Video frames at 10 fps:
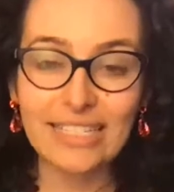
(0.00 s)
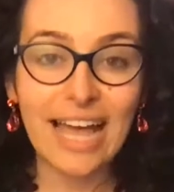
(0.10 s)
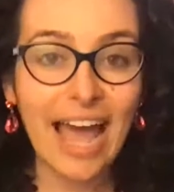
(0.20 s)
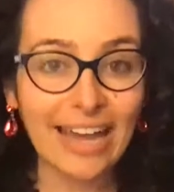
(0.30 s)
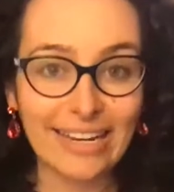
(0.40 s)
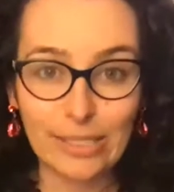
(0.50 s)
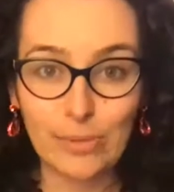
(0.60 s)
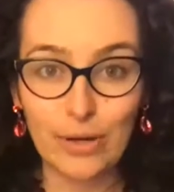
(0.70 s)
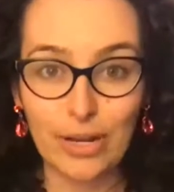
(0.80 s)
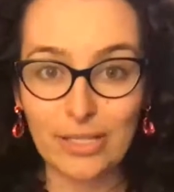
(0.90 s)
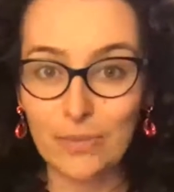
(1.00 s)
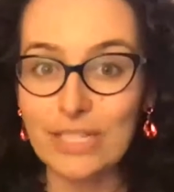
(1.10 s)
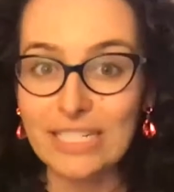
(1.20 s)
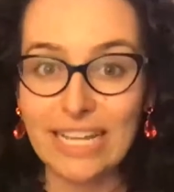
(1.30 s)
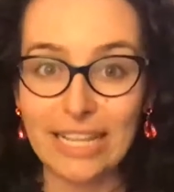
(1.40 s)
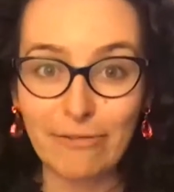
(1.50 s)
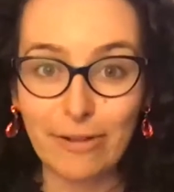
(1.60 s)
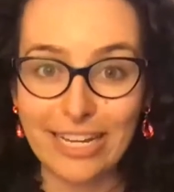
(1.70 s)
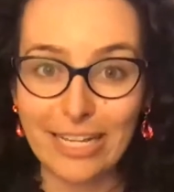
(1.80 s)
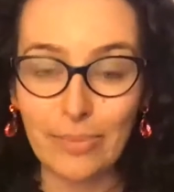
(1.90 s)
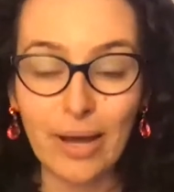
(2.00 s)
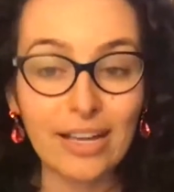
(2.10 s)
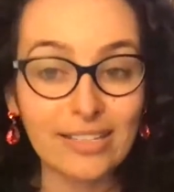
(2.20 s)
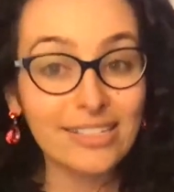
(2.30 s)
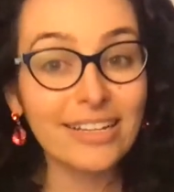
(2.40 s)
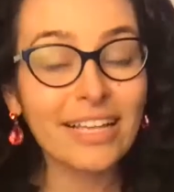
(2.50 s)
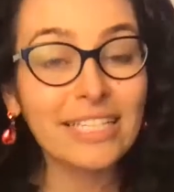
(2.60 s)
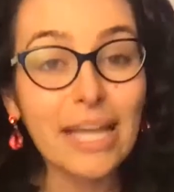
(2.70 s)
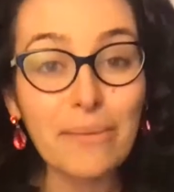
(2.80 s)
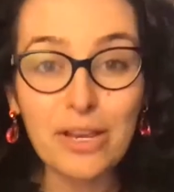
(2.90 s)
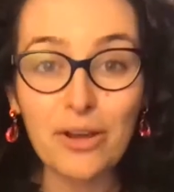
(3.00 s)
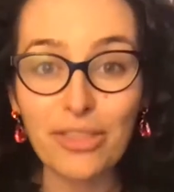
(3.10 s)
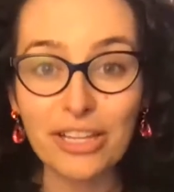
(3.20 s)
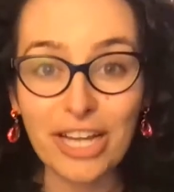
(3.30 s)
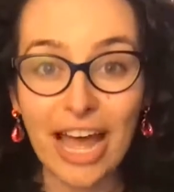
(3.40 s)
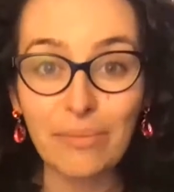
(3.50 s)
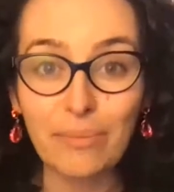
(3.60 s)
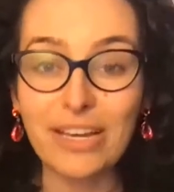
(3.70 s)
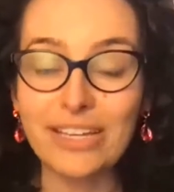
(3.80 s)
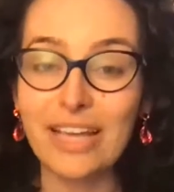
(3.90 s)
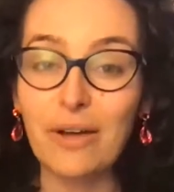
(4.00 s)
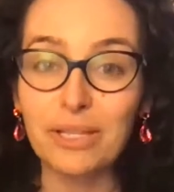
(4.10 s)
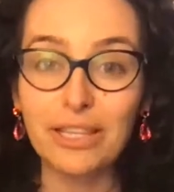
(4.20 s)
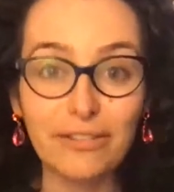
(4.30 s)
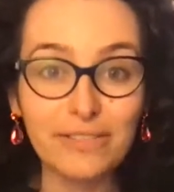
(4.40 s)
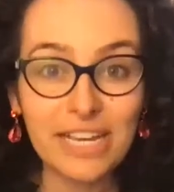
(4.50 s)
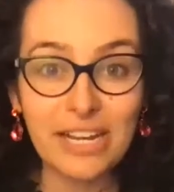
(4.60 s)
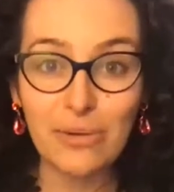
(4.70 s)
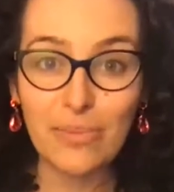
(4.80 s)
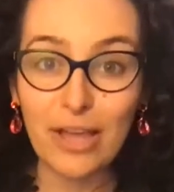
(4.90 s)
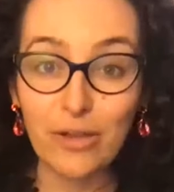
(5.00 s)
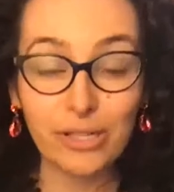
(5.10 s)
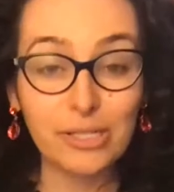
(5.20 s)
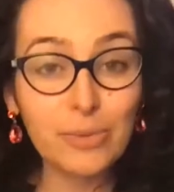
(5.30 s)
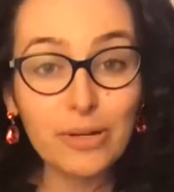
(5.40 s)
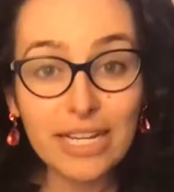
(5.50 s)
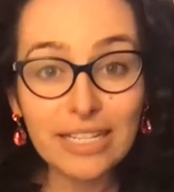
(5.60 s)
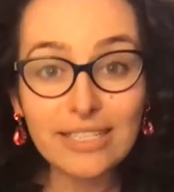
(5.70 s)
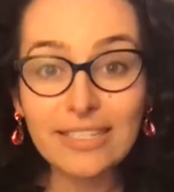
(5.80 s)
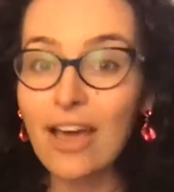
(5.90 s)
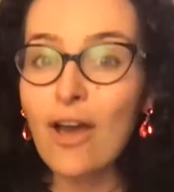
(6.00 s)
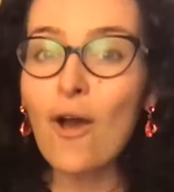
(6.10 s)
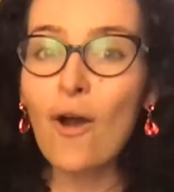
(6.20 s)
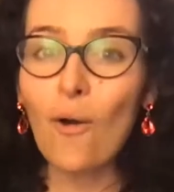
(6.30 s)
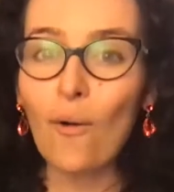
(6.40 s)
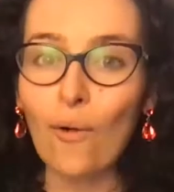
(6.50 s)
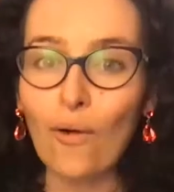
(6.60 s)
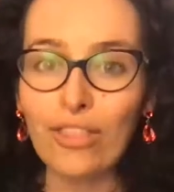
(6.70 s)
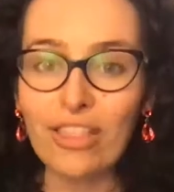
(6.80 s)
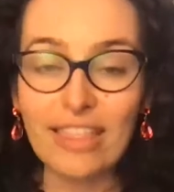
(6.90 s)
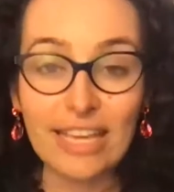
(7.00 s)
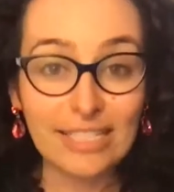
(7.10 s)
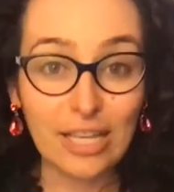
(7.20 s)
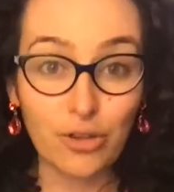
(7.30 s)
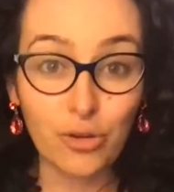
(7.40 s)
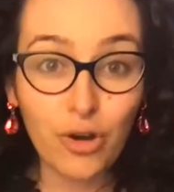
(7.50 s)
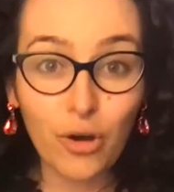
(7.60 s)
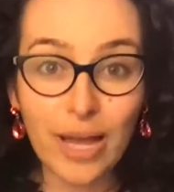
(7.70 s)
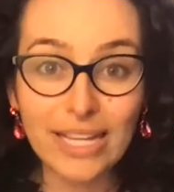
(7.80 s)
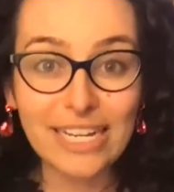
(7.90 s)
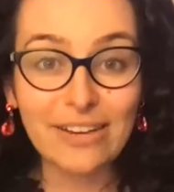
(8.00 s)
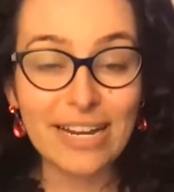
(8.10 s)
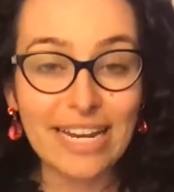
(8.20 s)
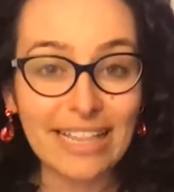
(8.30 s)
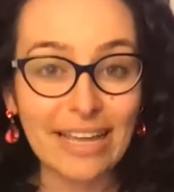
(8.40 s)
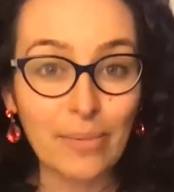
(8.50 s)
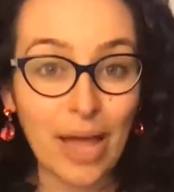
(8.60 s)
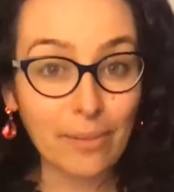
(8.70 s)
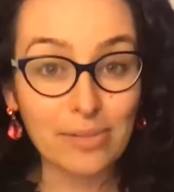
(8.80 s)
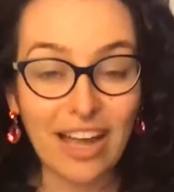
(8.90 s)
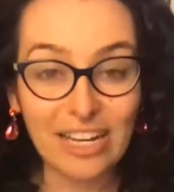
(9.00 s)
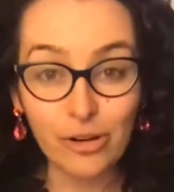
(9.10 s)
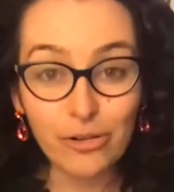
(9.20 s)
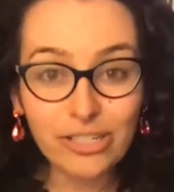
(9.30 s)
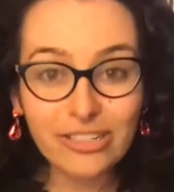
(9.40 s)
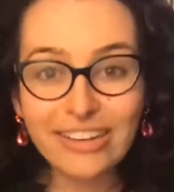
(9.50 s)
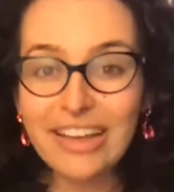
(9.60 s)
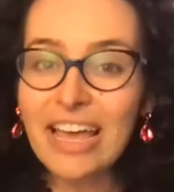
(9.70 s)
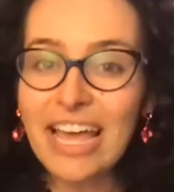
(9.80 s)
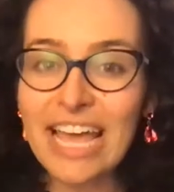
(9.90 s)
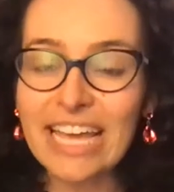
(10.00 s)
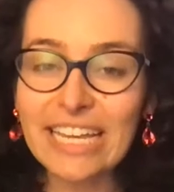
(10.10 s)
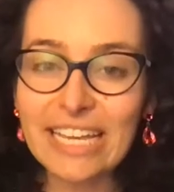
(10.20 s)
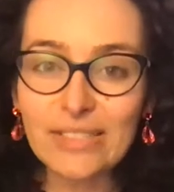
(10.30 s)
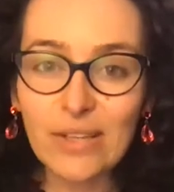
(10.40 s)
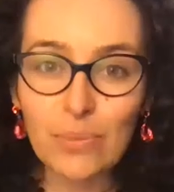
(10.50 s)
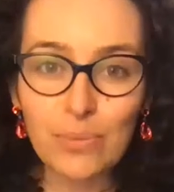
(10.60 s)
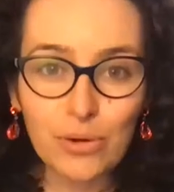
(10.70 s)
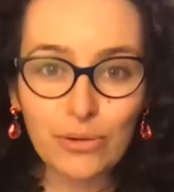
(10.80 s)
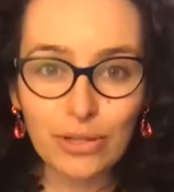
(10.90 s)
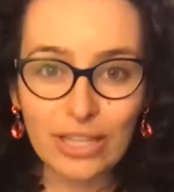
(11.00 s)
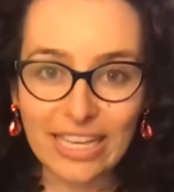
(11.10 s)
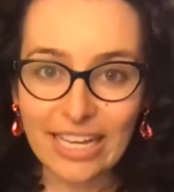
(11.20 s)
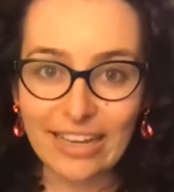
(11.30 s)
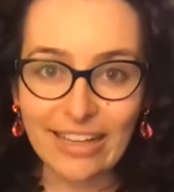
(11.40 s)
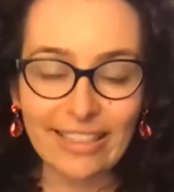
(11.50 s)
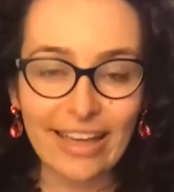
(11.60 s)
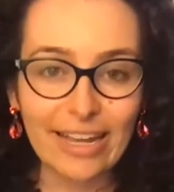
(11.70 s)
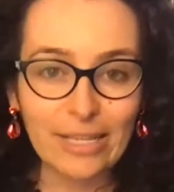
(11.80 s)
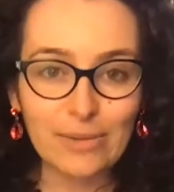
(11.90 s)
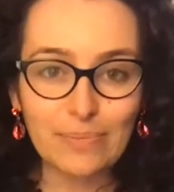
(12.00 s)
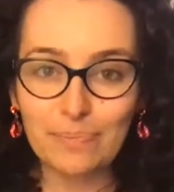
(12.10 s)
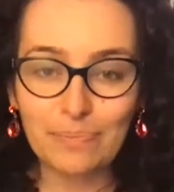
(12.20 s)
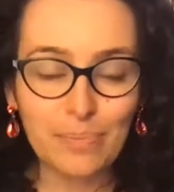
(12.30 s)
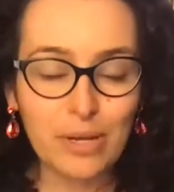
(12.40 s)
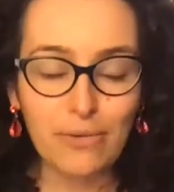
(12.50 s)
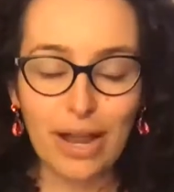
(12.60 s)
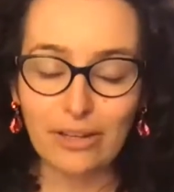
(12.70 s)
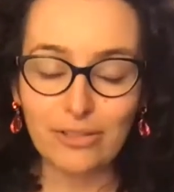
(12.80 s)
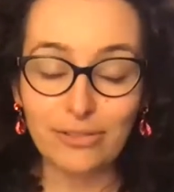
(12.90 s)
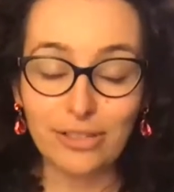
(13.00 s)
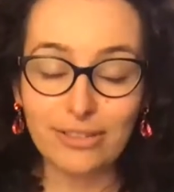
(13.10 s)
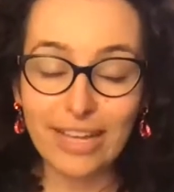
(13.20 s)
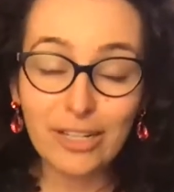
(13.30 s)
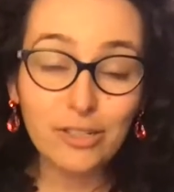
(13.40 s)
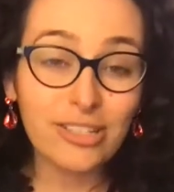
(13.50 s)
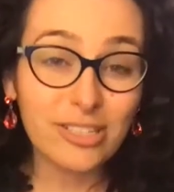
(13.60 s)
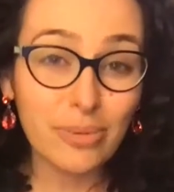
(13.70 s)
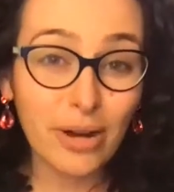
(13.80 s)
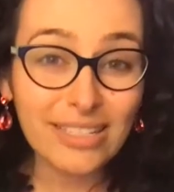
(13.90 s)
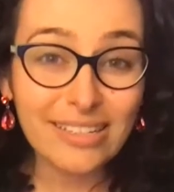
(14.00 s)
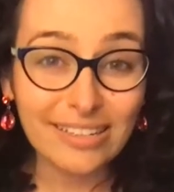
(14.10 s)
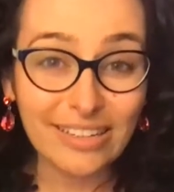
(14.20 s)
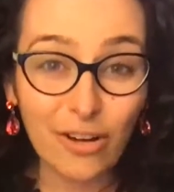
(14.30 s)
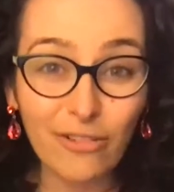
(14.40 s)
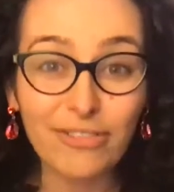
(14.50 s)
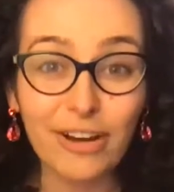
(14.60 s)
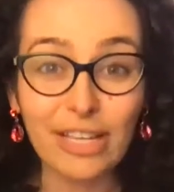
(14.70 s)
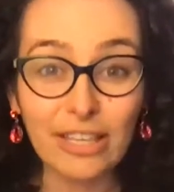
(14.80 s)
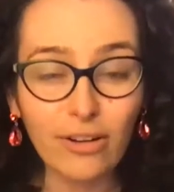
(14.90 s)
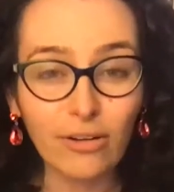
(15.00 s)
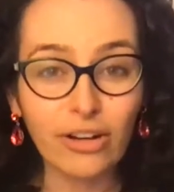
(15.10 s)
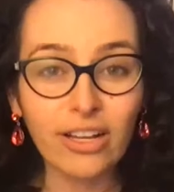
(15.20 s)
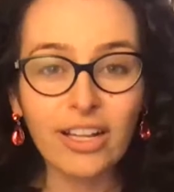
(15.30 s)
had an experience with tea leaf reading in the past, let me know in the chat, because I would love to hear about your experience or the things that you know about tea reading that perhaps I don't. It is a beautiful thing that has been around for actually surprisingly not very long,